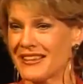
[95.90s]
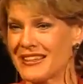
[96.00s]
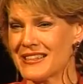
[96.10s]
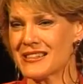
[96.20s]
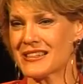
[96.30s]

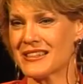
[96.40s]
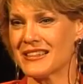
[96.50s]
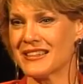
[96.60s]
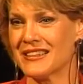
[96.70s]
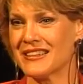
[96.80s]
Great
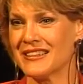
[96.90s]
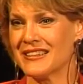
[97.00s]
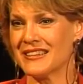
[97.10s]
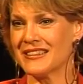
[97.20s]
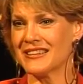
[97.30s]
place.
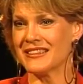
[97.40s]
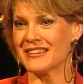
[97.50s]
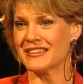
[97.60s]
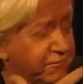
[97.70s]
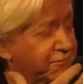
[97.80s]
Great,
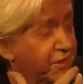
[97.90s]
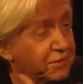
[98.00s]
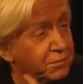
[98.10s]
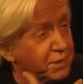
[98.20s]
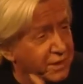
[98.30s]
clean,
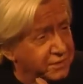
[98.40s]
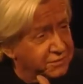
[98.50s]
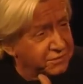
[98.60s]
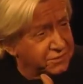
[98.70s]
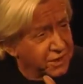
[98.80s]
fun
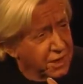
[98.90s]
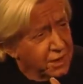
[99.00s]
place.